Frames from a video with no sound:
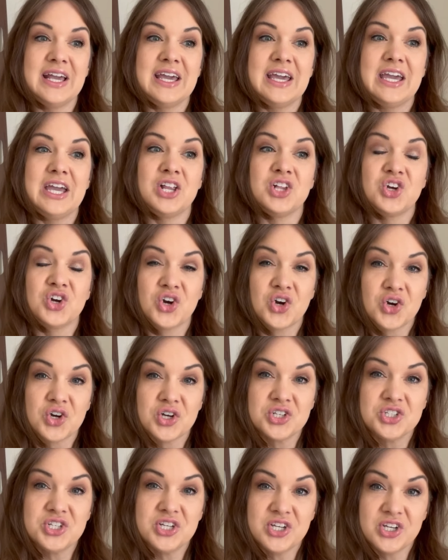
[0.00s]

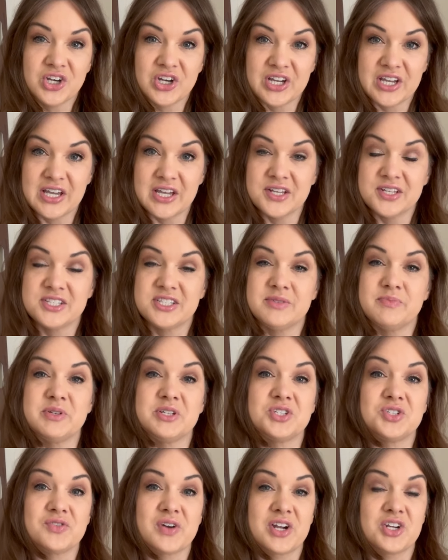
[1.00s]
encouraging your kids to be
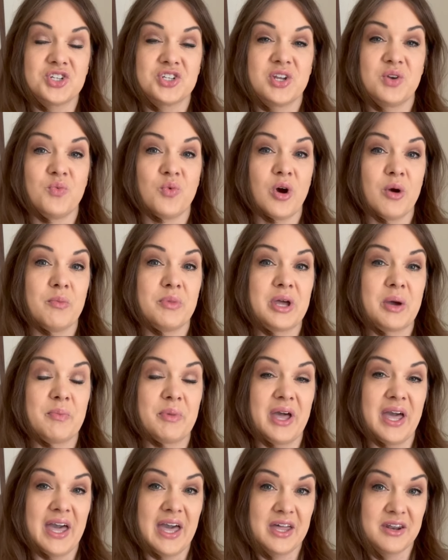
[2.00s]
stretched and warmed up
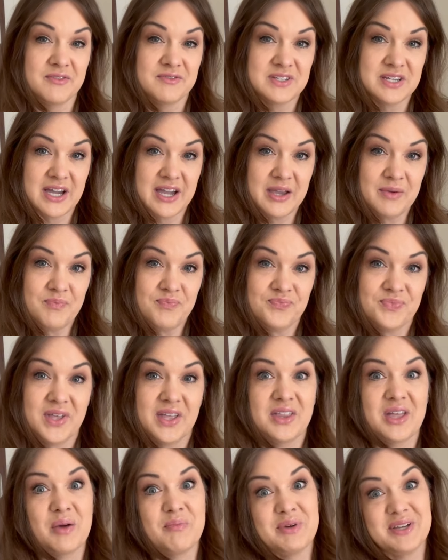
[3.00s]
ahead of time.
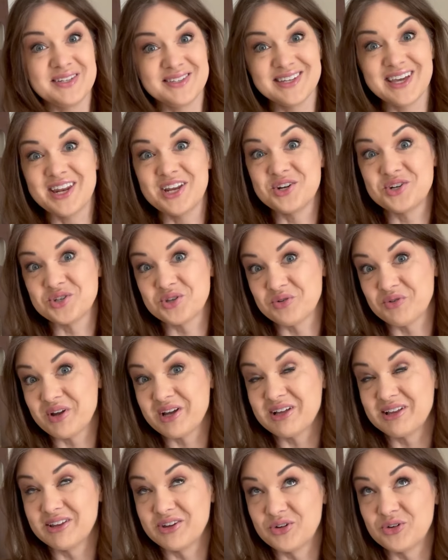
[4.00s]
And that means getting to the rink
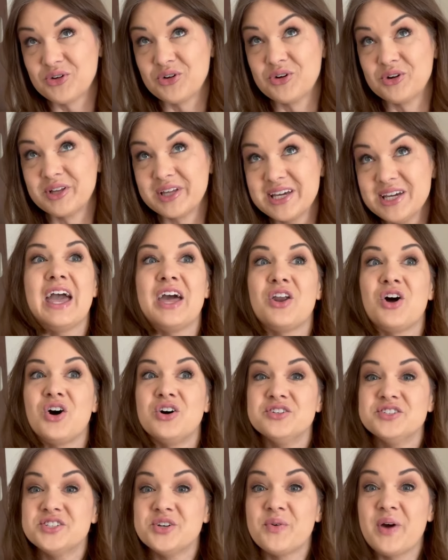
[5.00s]
a little early and
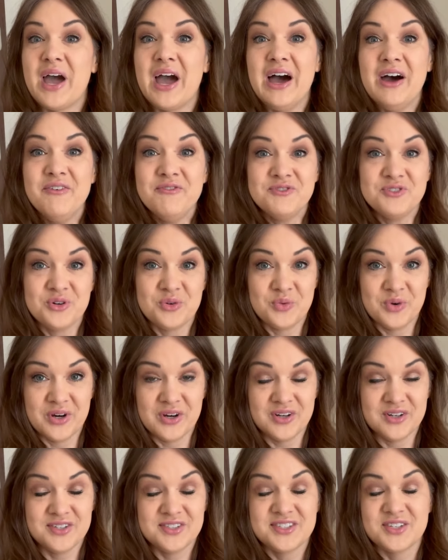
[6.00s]
also
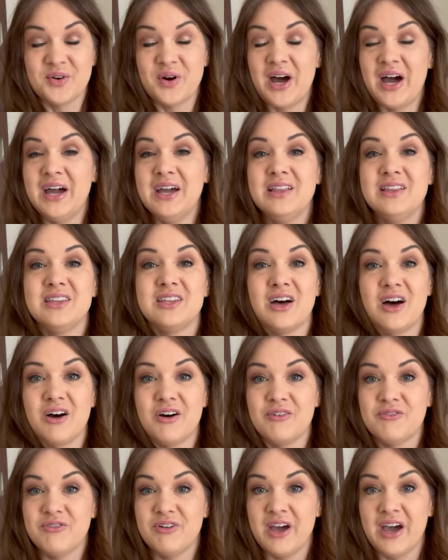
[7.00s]
afterwards. So I
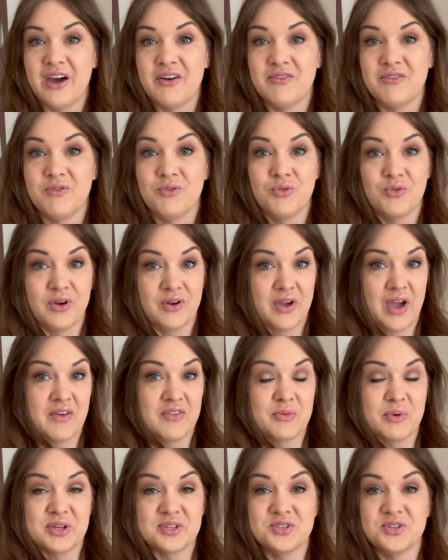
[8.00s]
love have,
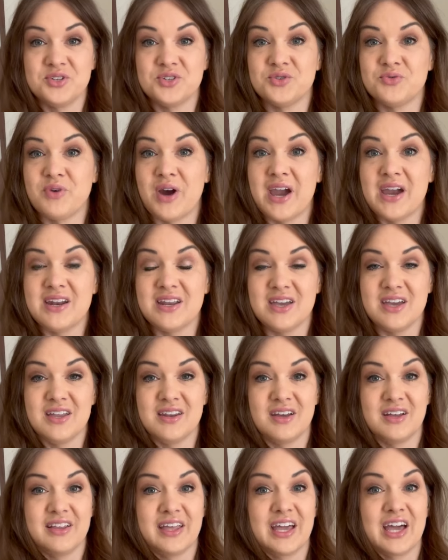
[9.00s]
having my students write
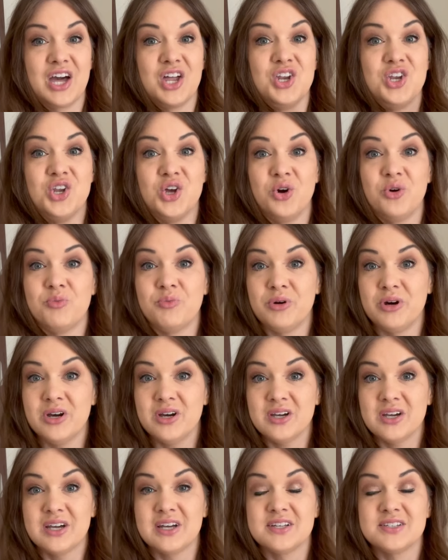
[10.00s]
in like a
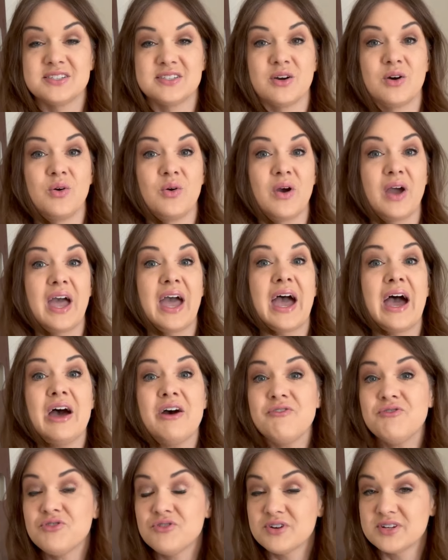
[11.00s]
notebook. So
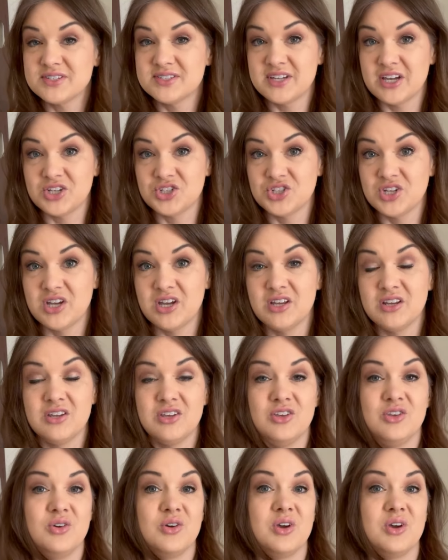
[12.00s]
after a session, you